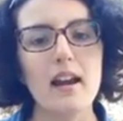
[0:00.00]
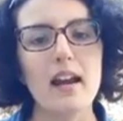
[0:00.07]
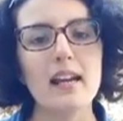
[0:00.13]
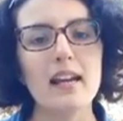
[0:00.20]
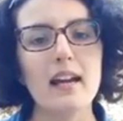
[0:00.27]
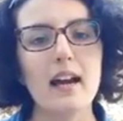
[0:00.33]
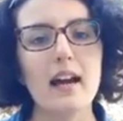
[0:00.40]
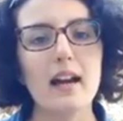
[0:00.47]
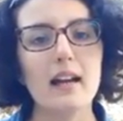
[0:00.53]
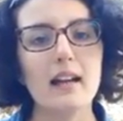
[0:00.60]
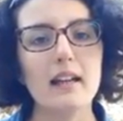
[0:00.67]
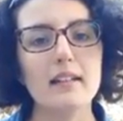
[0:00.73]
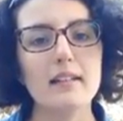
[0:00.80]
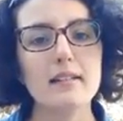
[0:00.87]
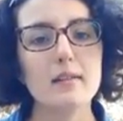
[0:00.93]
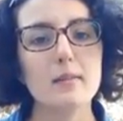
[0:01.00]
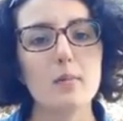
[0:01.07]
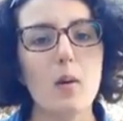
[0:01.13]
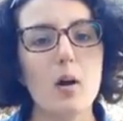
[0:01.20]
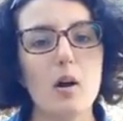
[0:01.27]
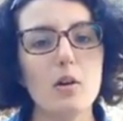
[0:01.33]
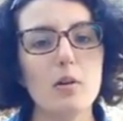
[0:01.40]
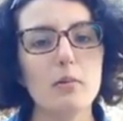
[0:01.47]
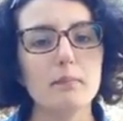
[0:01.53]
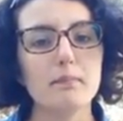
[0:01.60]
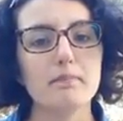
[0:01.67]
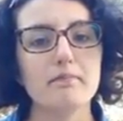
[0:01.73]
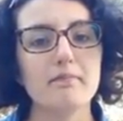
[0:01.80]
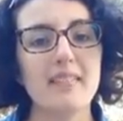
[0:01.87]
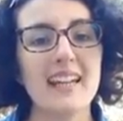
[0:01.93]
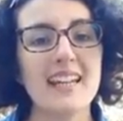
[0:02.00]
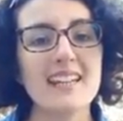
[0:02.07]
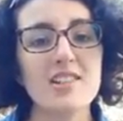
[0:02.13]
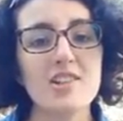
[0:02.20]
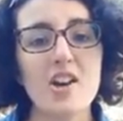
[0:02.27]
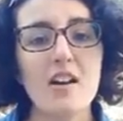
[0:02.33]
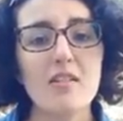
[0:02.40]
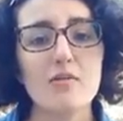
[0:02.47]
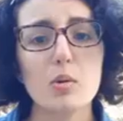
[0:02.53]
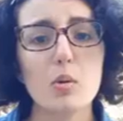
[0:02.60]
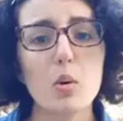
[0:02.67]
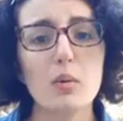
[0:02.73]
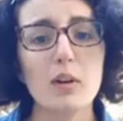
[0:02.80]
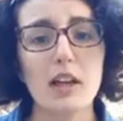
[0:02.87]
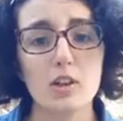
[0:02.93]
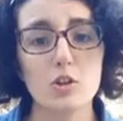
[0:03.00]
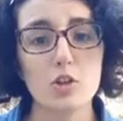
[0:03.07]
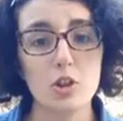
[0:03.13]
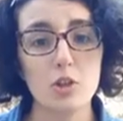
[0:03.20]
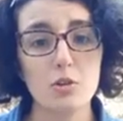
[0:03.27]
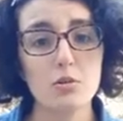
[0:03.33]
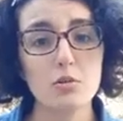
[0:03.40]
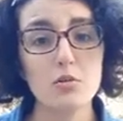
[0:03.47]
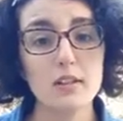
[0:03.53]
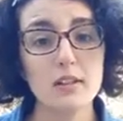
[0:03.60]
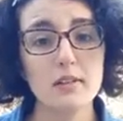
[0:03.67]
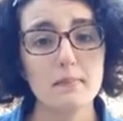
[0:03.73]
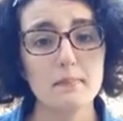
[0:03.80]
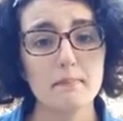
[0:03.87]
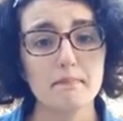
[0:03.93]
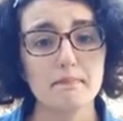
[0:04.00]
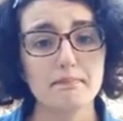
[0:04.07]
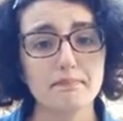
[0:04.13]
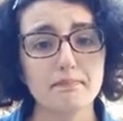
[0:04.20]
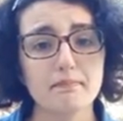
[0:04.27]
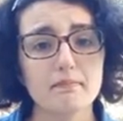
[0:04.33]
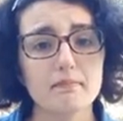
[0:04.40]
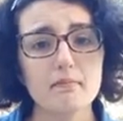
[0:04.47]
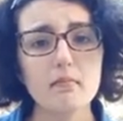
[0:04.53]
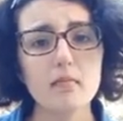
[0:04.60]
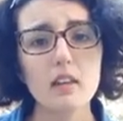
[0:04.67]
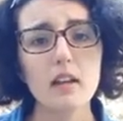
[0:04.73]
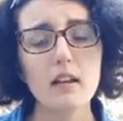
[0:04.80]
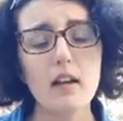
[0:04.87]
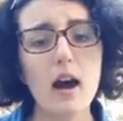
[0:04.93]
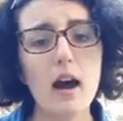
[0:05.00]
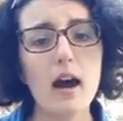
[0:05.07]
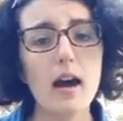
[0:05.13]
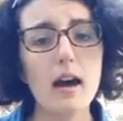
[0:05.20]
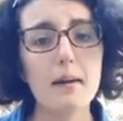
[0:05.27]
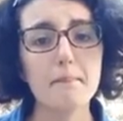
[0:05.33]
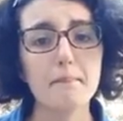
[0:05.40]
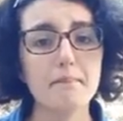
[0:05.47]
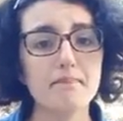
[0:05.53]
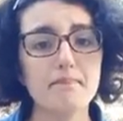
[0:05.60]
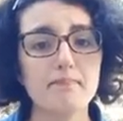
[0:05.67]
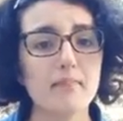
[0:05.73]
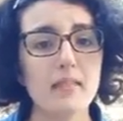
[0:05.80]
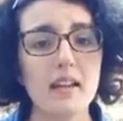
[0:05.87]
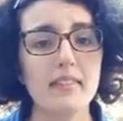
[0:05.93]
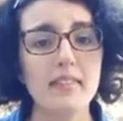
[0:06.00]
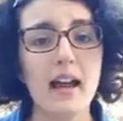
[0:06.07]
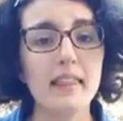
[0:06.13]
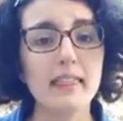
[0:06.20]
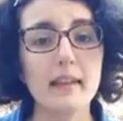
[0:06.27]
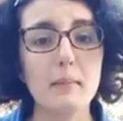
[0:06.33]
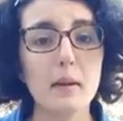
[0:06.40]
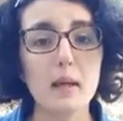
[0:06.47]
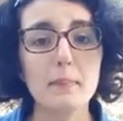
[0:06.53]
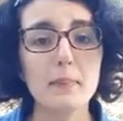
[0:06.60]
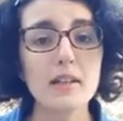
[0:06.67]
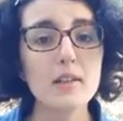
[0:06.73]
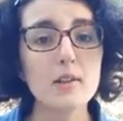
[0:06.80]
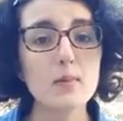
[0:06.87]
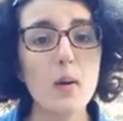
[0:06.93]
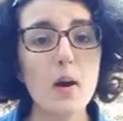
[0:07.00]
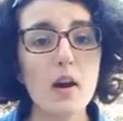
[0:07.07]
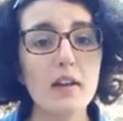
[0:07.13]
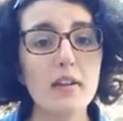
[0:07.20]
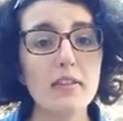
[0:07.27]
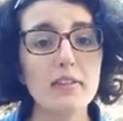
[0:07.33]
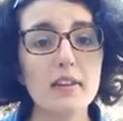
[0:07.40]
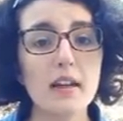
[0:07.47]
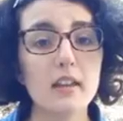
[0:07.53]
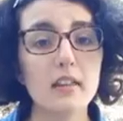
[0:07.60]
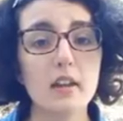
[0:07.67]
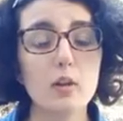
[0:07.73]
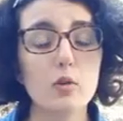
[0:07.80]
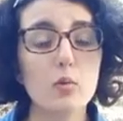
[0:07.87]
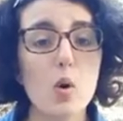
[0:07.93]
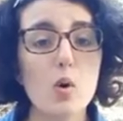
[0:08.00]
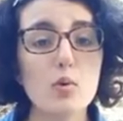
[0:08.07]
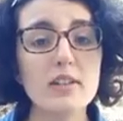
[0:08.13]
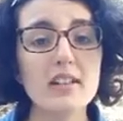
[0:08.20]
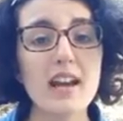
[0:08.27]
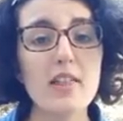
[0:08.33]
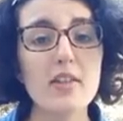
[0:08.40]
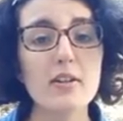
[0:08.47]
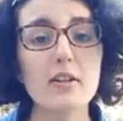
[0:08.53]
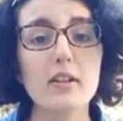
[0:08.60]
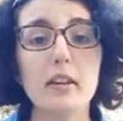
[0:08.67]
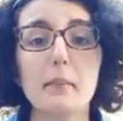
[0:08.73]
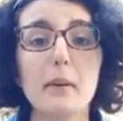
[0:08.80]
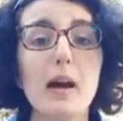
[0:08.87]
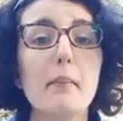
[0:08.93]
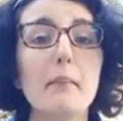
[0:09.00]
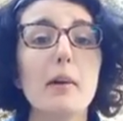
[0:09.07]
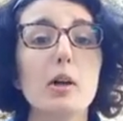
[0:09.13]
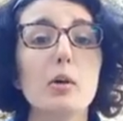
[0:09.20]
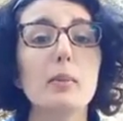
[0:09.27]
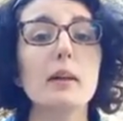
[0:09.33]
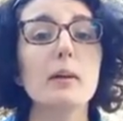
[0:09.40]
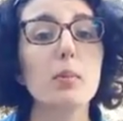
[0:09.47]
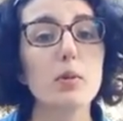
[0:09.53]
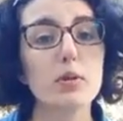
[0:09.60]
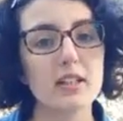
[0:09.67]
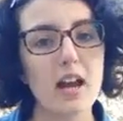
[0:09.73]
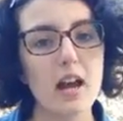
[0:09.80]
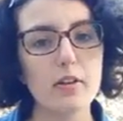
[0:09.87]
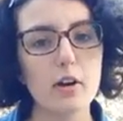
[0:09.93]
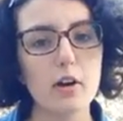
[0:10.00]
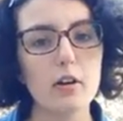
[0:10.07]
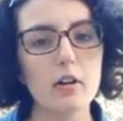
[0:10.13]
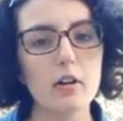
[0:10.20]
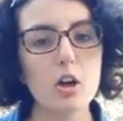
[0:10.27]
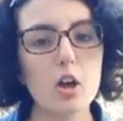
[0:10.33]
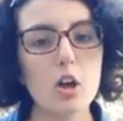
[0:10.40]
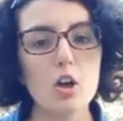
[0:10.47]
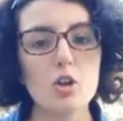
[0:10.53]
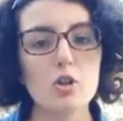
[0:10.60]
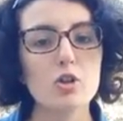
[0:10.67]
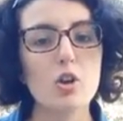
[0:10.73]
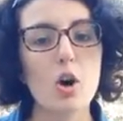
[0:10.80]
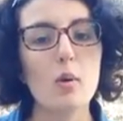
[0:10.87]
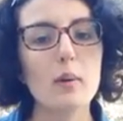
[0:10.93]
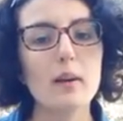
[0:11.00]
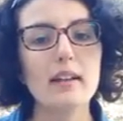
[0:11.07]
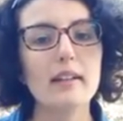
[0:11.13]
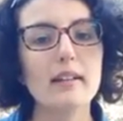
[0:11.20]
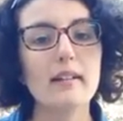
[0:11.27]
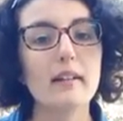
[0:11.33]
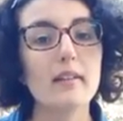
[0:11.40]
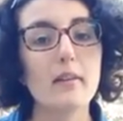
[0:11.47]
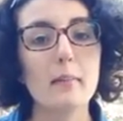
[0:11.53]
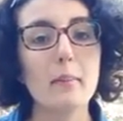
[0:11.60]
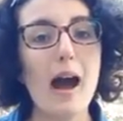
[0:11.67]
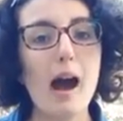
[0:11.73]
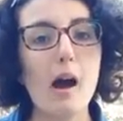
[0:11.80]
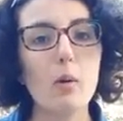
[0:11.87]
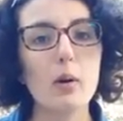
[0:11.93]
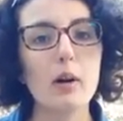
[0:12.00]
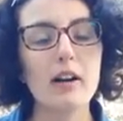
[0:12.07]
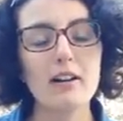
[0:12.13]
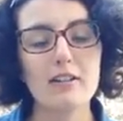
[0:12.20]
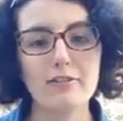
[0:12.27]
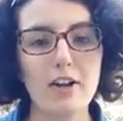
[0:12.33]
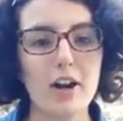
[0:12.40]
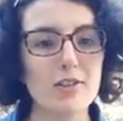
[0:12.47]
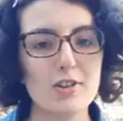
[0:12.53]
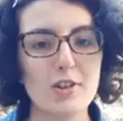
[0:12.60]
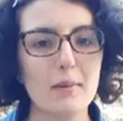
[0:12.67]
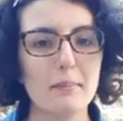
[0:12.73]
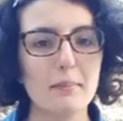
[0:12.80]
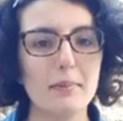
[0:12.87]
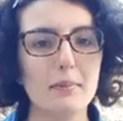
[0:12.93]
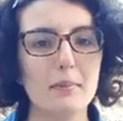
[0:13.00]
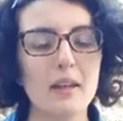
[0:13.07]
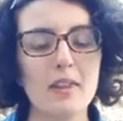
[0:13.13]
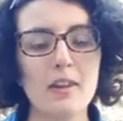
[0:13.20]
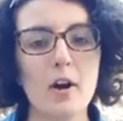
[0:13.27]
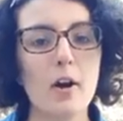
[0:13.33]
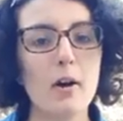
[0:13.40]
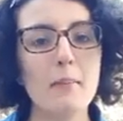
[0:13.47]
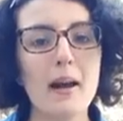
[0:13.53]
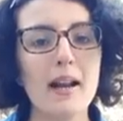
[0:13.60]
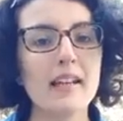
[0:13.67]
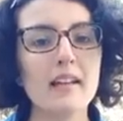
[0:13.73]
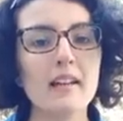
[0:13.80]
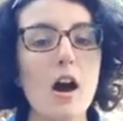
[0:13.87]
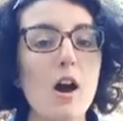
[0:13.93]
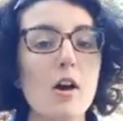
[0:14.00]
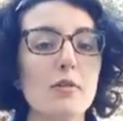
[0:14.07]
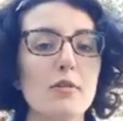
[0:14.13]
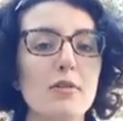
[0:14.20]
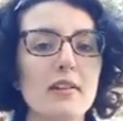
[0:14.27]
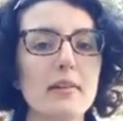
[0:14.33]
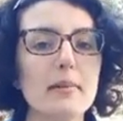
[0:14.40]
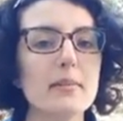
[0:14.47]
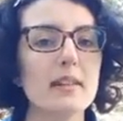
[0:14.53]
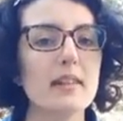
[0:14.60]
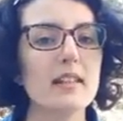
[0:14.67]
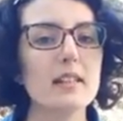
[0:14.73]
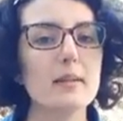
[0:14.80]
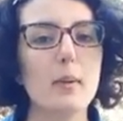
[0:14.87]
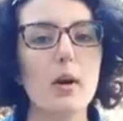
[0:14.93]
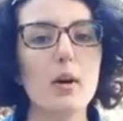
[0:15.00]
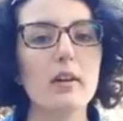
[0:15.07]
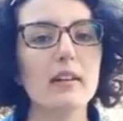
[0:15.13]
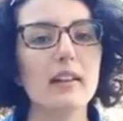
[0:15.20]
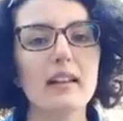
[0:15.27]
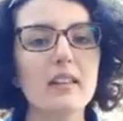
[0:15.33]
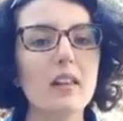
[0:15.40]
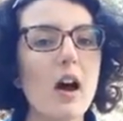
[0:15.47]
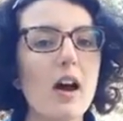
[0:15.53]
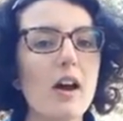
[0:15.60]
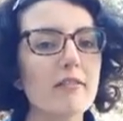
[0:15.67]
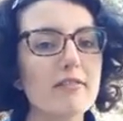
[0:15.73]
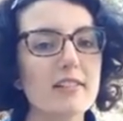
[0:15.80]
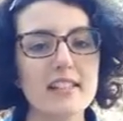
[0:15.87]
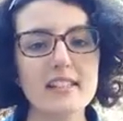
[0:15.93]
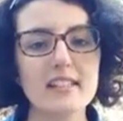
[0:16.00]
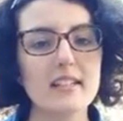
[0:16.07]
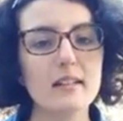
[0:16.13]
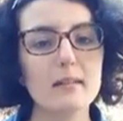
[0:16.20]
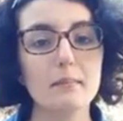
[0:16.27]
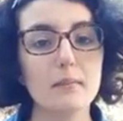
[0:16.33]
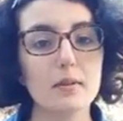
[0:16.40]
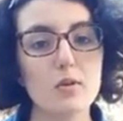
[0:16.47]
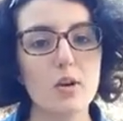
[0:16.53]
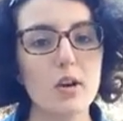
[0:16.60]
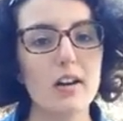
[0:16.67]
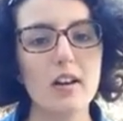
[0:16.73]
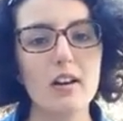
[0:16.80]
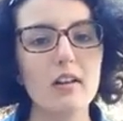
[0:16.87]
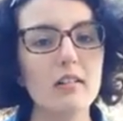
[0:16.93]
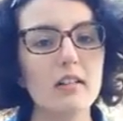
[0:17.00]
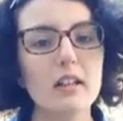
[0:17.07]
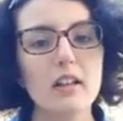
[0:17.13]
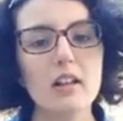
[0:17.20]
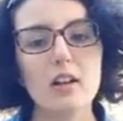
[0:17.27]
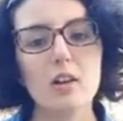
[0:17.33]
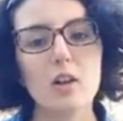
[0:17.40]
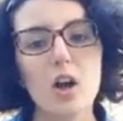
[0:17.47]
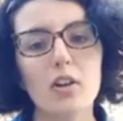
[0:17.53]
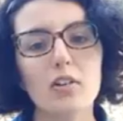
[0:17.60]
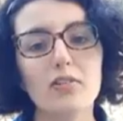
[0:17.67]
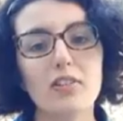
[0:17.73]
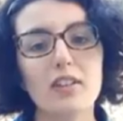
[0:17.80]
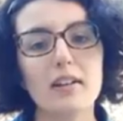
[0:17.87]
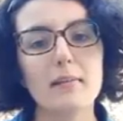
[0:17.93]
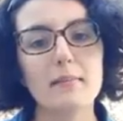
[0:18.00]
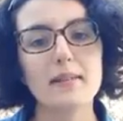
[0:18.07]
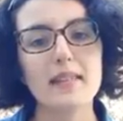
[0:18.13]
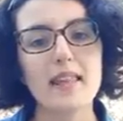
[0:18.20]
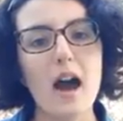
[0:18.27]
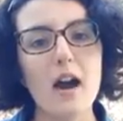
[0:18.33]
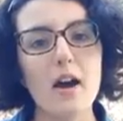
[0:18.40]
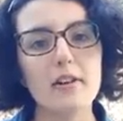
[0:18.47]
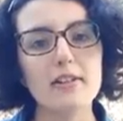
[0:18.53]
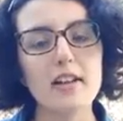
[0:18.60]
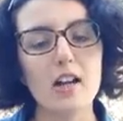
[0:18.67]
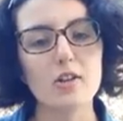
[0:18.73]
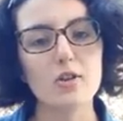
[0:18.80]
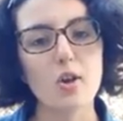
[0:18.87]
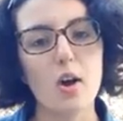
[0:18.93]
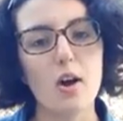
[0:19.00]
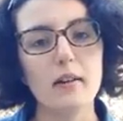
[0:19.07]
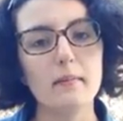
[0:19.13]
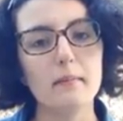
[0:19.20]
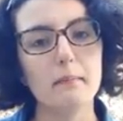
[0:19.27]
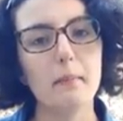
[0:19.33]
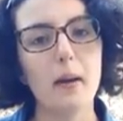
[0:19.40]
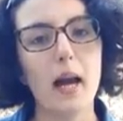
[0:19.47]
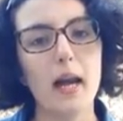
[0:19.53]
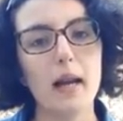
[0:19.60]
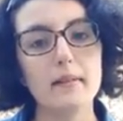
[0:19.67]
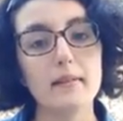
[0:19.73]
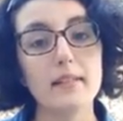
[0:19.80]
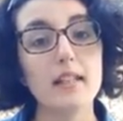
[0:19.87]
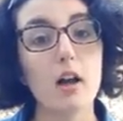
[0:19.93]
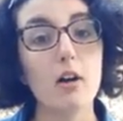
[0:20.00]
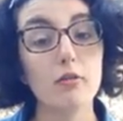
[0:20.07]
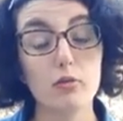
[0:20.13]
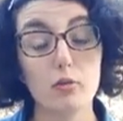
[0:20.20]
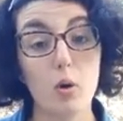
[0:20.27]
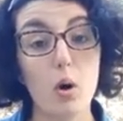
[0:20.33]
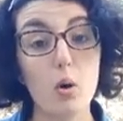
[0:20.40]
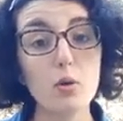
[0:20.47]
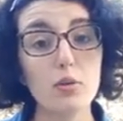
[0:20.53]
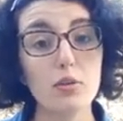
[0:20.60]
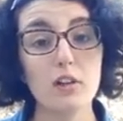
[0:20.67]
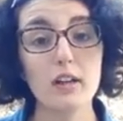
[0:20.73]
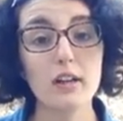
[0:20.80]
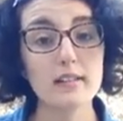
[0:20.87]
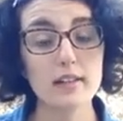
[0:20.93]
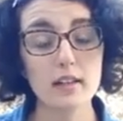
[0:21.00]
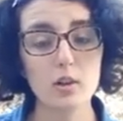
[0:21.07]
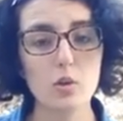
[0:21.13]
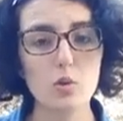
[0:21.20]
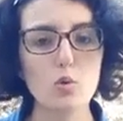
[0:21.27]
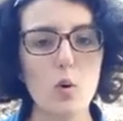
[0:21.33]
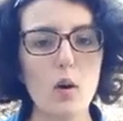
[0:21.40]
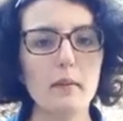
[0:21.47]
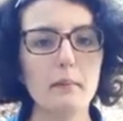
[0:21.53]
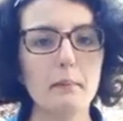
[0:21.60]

And while they each have their own issues that they make peace with, and they grow together, they become better people together, showing the power of friendship. And there are many other themes in this book, like love, deceit, betrayal, a lot of themes that are touched on, but self-growth is a huge one.